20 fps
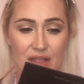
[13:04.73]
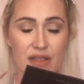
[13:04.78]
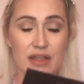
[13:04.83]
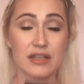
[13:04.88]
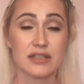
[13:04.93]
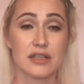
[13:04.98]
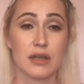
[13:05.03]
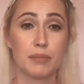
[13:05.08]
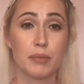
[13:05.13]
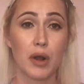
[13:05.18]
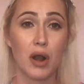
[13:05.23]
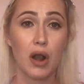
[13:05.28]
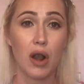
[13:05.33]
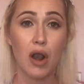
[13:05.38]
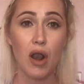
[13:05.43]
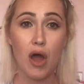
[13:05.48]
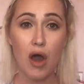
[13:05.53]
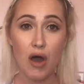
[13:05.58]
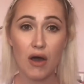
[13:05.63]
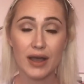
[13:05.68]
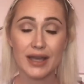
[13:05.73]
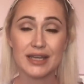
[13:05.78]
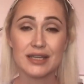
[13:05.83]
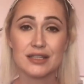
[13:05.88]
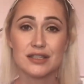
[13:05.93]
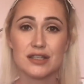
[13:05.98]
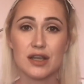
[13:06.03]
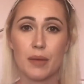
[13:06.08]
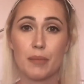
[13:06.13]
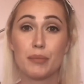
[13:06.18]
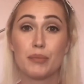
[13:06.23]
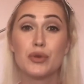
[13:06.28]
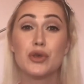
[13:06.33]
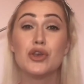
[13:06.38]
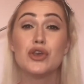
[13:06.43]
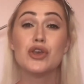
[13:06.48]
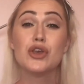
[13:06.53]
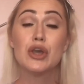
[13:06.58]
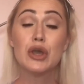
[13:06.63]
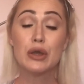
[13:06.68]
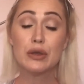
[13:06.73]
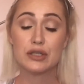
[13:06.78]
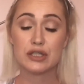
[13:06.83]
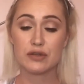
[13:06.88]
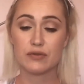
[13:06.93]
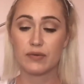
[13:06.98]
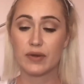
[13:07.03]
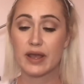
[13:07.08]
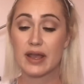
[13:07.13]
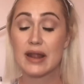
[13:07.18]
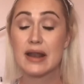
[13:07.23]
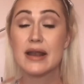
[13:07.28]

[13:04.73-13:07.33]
This applies beautifully.